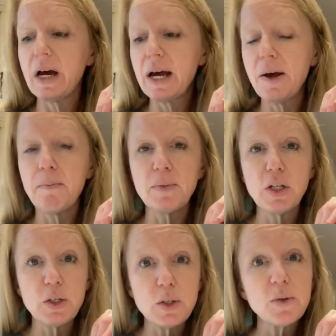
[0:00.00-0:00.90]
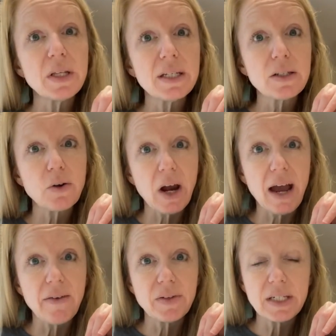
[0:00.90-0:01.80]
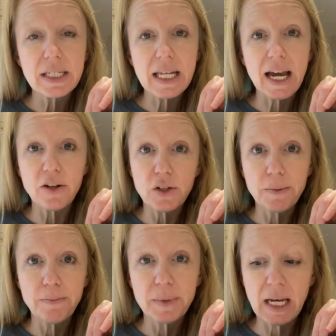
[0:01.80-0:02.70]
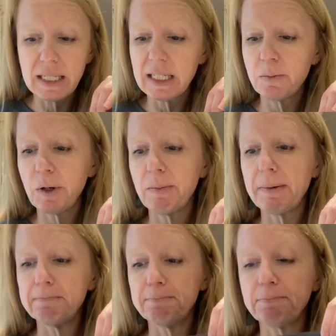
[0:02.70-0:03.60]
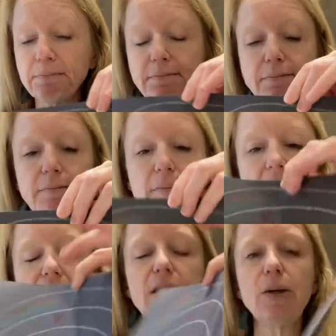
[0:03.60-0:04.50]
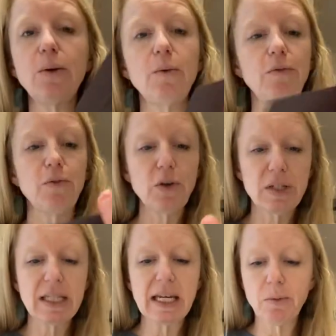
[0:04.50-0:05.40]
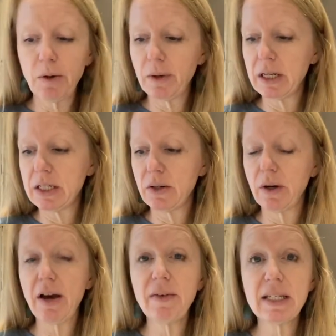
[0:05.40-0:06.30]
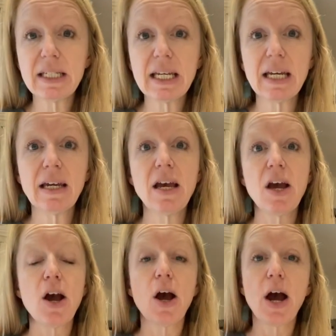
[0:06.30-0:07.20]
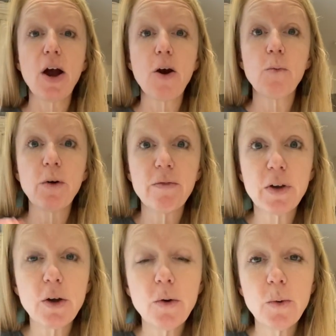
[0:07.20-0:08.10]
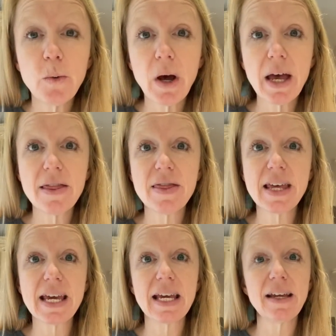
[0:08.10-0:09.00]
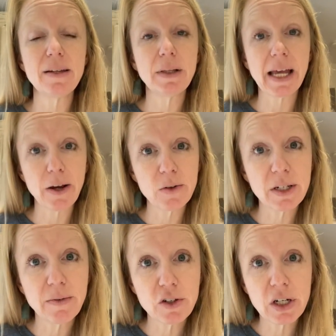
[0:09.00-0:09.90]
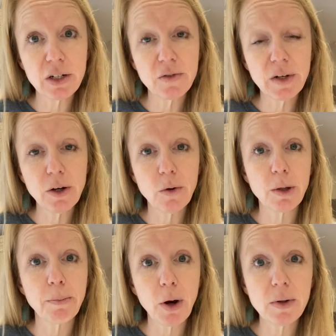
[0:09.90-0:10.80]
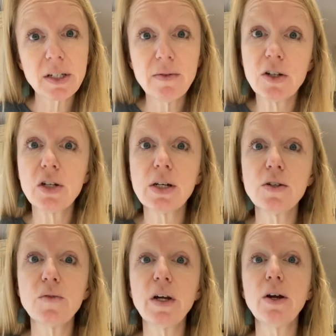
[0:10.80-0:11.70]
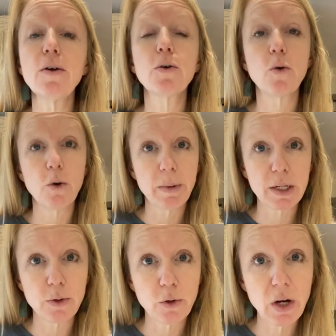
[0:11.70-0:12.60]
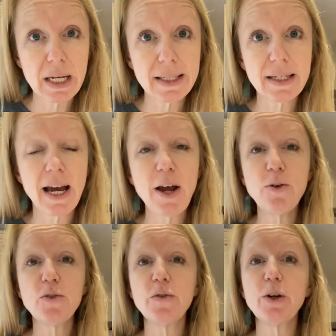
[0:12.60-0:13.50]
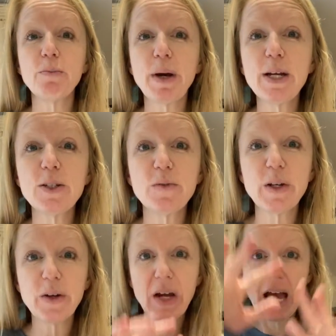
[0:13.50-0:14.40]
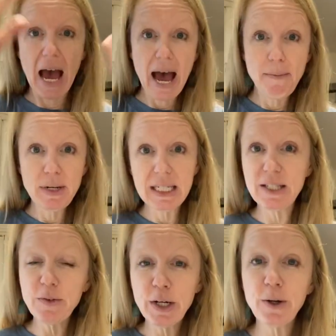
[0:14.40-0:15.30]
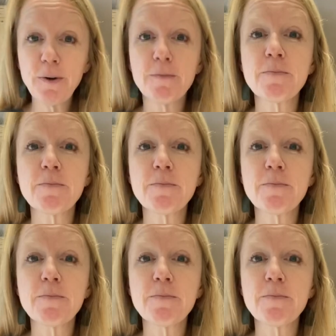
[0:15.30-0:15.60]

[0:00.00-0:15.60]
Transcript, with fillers: um, to do this craft slash science experiment. So first thing we want to do, obviously, uh, review the layers of the geosphere or the parts of the geosphere, core mantle crust, hydrosphere, biosphere, atmosphere.